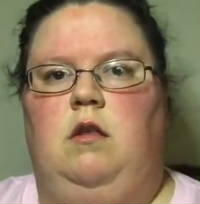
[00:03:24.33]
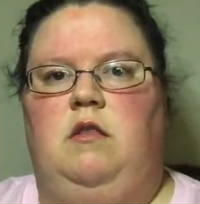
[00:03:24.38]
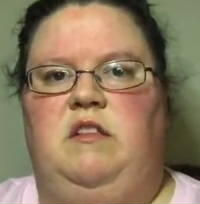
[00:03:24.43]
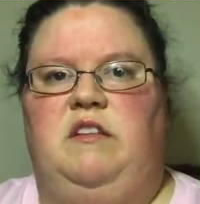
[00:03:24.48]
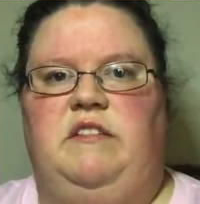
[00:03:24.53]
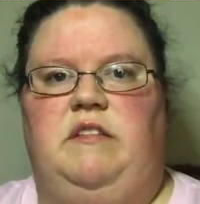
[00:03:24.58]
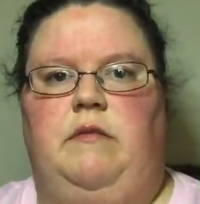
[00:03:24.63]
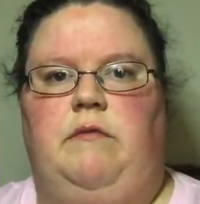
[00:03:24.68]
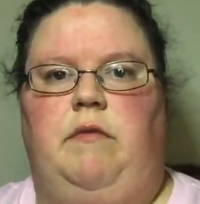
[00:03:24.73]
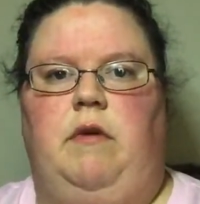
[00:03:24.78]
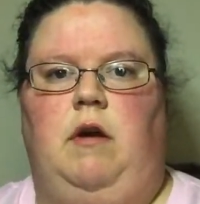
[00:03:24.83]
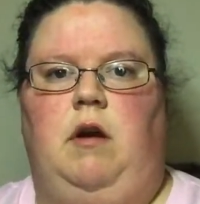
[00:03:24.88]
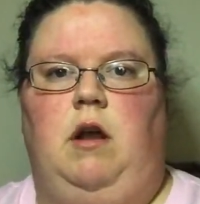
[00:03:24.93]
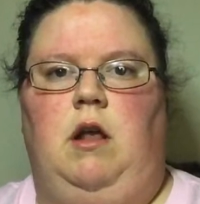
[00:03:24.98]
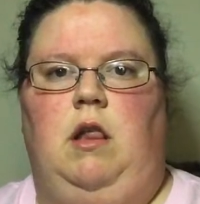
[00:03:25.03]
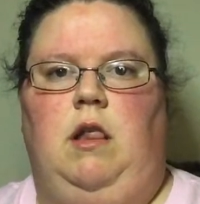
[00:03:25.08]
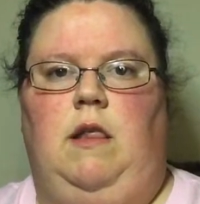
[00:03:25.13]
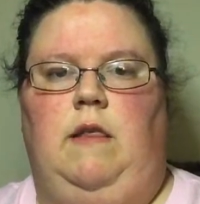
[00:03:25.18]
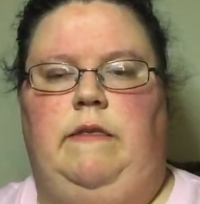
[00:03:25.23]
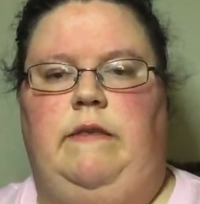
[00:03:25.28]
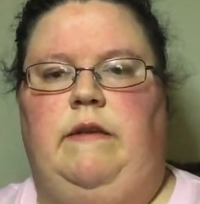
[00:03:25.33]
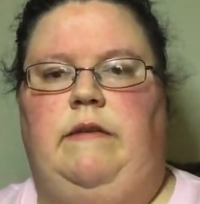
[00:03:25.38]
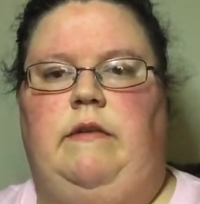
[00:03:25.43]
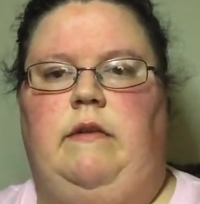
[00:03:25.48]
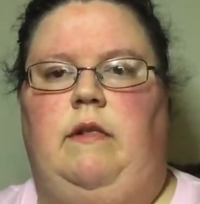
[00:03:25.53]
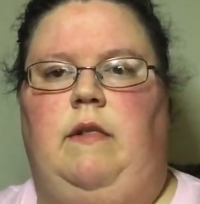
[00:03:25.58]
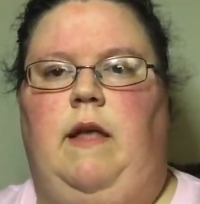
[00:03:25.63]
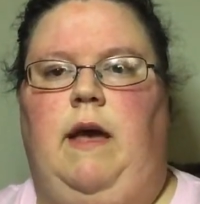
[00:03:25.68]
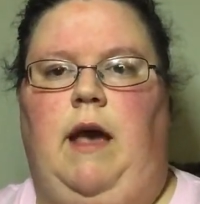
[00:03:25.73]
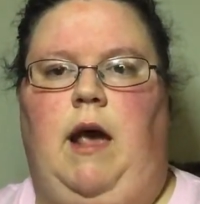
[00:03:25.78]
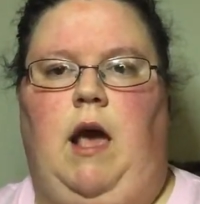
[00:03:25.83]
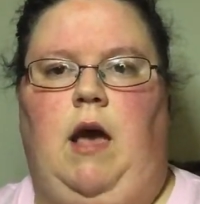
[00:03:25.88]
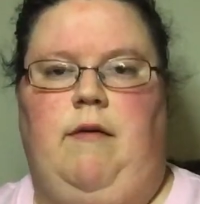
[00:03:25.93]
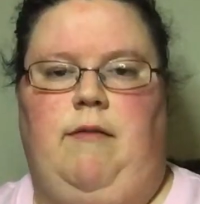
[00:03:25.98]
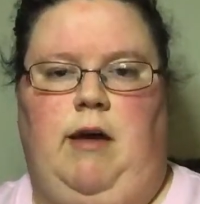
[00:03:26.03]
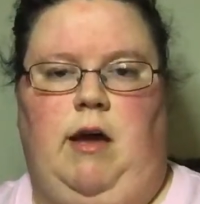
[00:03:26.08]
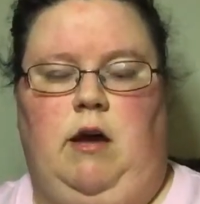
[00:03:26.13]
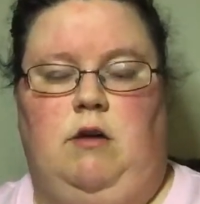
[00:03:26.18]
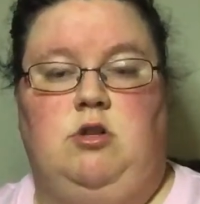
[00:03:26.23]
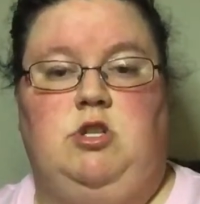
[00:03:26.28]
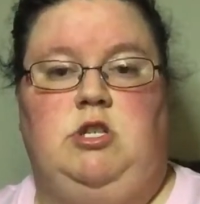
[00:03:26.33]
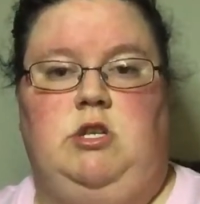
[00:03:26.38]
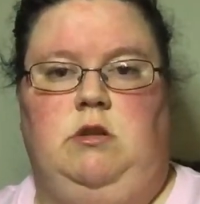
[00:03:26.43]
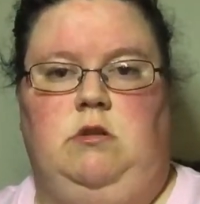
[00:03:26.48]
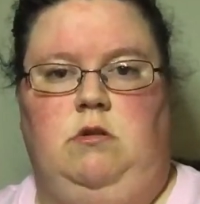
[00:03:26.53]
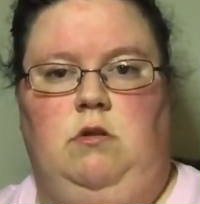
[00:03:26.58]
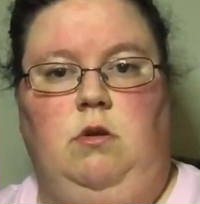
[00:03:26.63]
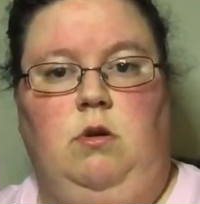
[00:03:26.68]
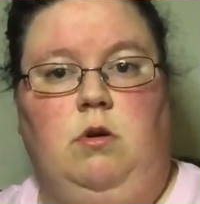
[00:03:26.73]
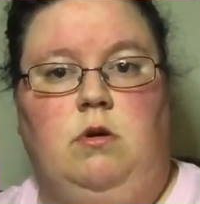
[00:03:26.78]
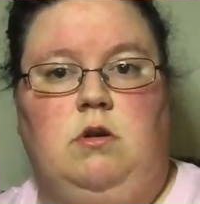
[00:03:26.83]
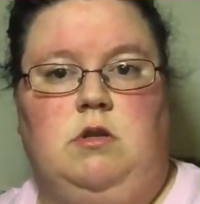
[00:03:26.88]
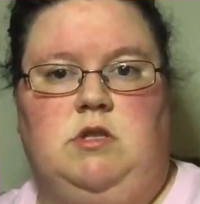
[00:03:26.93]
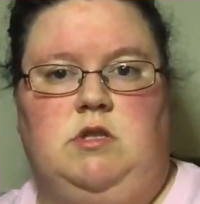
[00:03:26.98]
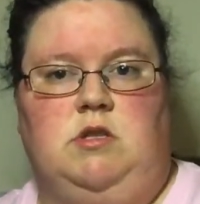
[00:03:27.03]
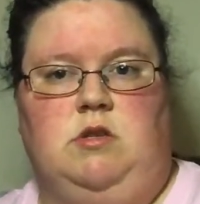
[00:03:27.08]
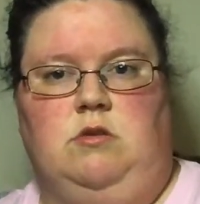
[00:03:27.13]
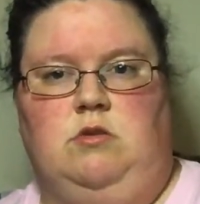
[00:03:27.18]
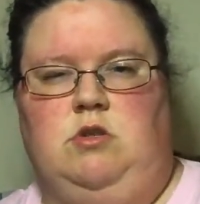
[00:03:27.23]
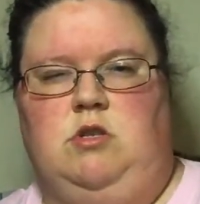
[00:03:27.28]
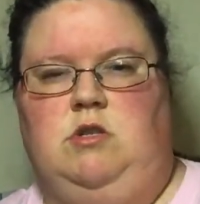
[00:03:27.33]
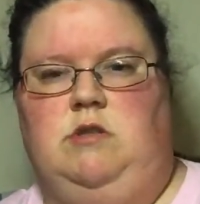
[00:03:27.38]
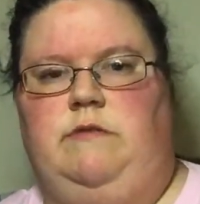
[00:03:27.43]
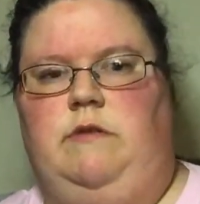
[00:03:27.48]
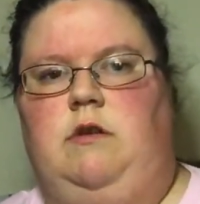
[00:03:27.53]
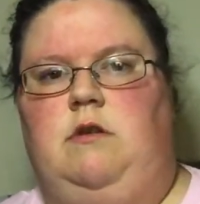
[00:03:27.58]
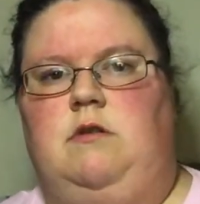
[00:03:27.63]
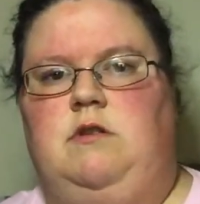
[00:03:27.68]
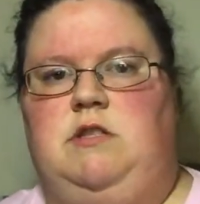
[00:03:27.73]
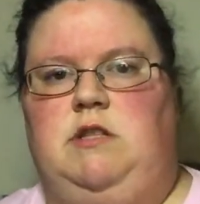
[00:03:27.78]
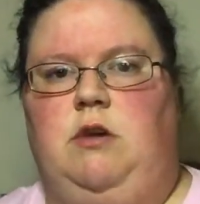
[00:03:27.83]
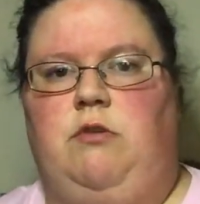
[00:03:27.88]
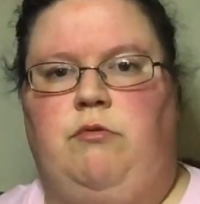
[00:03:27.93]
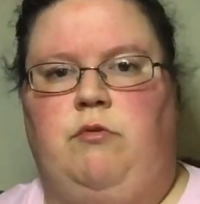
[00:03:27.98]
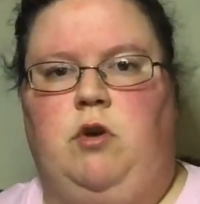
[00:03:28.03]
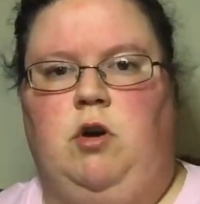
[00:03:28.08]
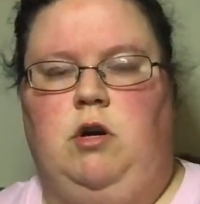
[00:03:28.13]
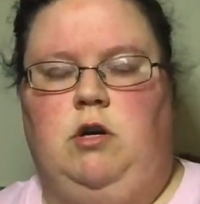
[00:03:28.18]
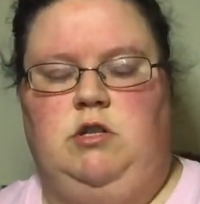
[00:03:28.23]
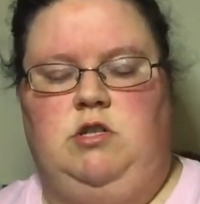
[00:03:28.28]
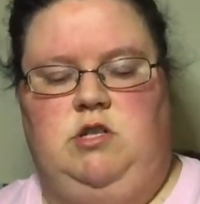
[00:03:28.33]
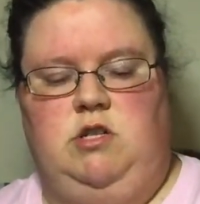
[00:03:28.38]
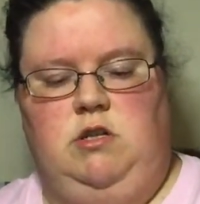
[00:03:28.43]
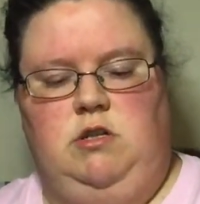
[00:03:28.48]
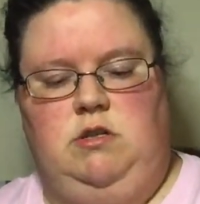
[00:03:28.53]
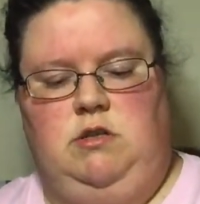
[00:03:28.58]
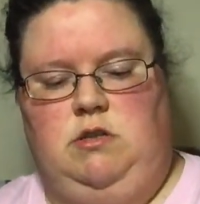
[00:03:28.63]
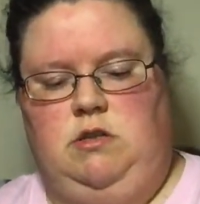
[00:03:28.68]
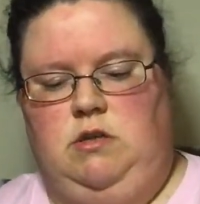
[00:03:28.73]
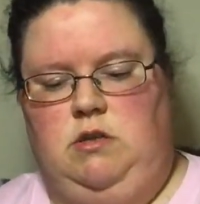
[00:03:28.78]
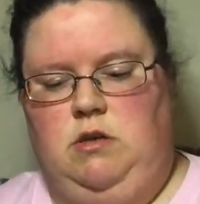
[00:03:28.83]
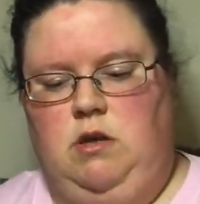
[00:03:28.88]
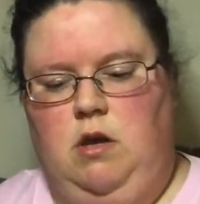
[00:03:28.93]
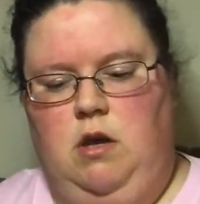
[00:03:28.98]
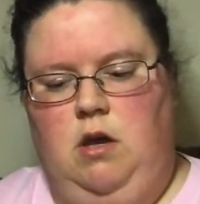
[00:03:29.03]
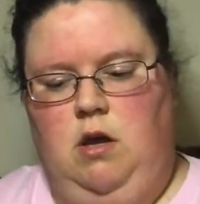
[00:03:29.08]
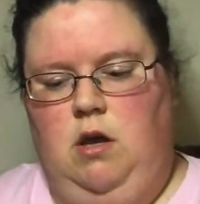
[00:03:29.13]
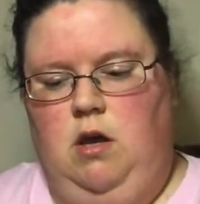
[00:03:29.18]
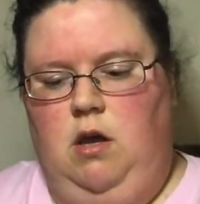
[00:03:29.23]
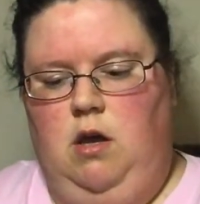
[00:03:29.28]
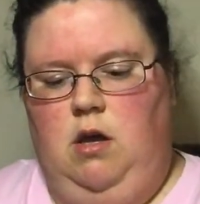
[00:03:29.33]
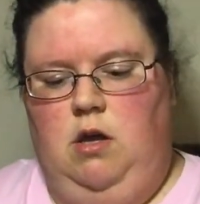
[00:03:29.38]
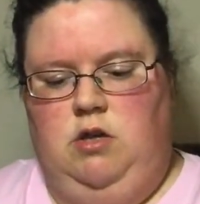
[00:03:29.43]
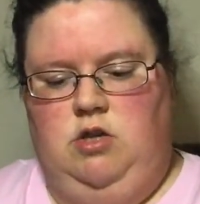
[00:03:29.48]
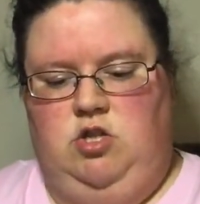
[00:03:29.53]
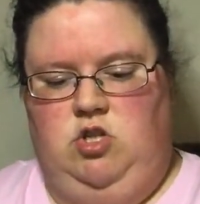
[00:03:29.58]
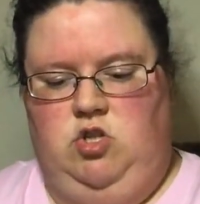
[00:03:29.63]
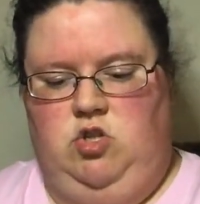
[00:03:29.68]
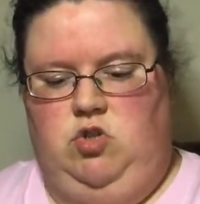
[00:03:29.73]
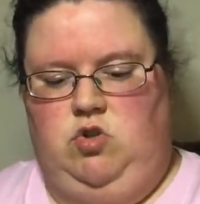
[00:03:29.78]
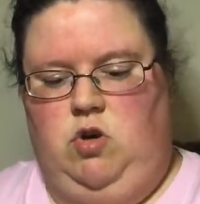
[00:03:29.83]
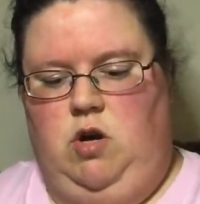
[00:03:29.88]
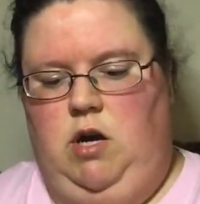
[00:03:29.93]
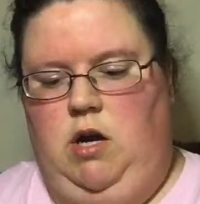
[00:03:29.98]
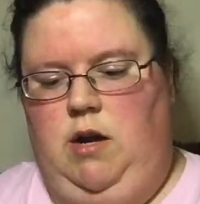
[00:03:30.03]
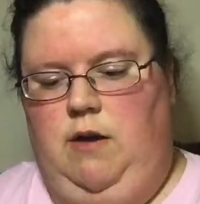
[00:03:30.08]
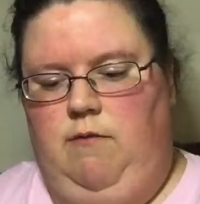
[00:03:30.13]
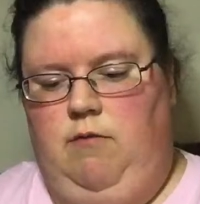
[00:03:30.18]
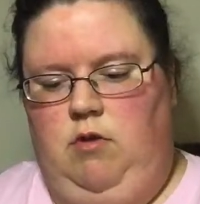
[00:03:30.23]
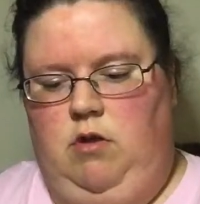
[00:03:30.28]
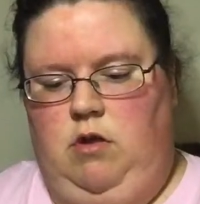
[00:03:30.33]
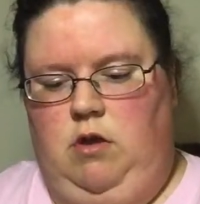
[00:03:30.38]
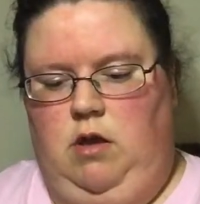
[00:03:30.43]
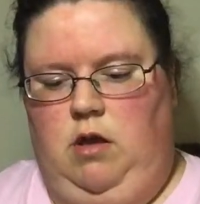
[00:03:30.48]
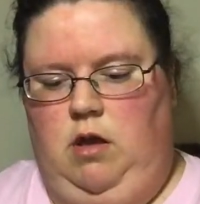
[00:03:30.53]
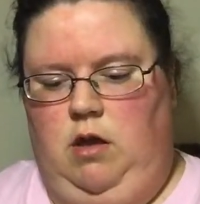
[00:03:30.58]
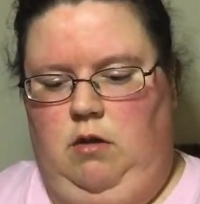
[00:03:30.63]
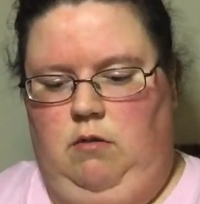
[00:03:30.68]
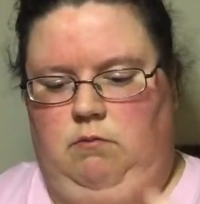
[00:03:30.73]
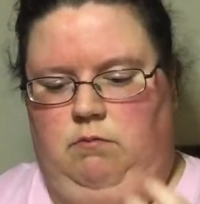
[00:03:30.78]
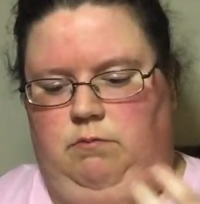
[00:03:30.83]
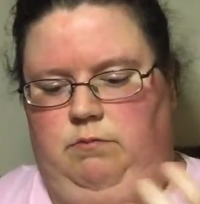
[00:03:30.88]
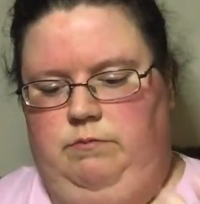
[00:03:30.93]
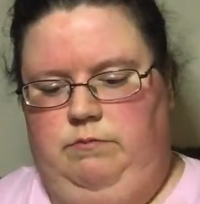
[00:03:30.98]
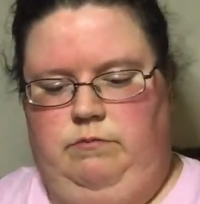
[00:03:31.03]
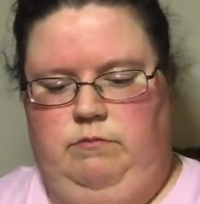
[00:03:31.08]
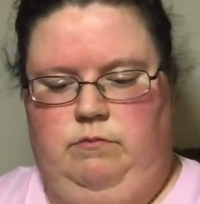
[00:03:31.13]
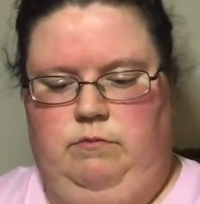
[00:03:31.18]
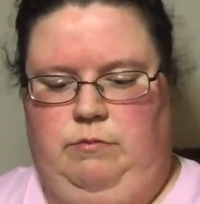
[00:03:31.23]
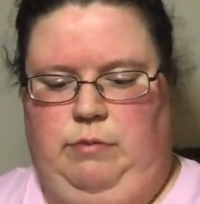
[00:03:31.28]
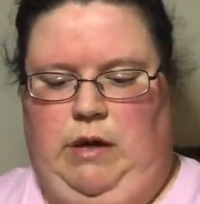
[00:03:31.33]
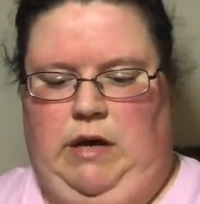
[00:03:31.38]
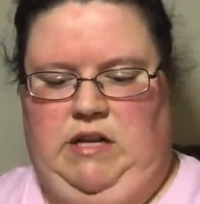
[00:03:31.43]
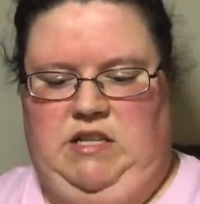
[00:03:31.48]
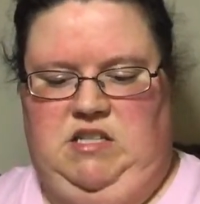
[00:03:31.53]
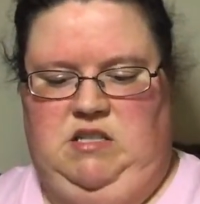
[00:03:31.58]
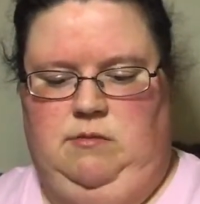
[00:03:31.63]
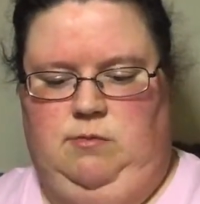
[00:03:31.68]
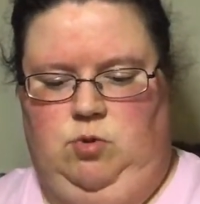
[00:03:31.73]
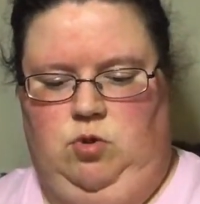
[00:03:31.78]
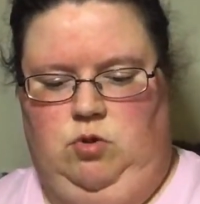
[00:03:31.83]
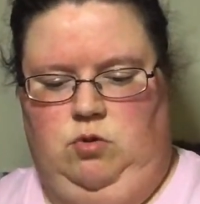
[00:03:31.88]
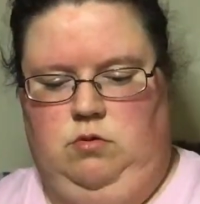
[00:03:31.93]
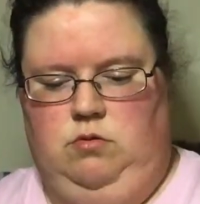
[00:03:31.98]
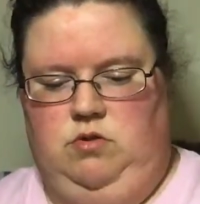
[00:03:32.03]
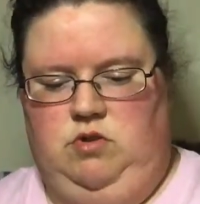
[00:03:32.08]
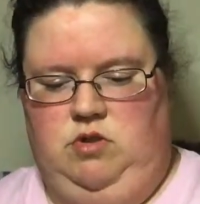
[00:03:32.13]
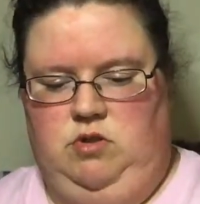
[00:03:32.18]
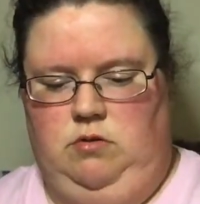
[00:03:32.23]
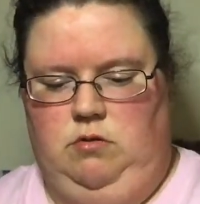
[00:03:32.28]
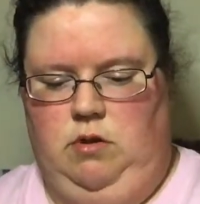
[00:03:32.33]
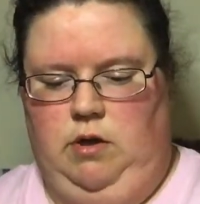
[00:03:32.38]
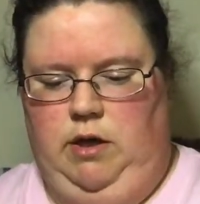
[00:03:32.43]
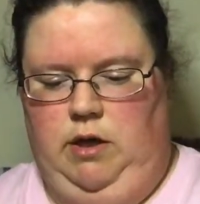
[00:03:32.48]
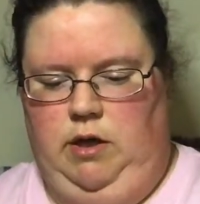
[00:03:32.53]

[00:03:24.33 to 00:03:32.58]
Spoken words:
doesn't like how she looks, so she's very self-conscious, and she's trying everything possible to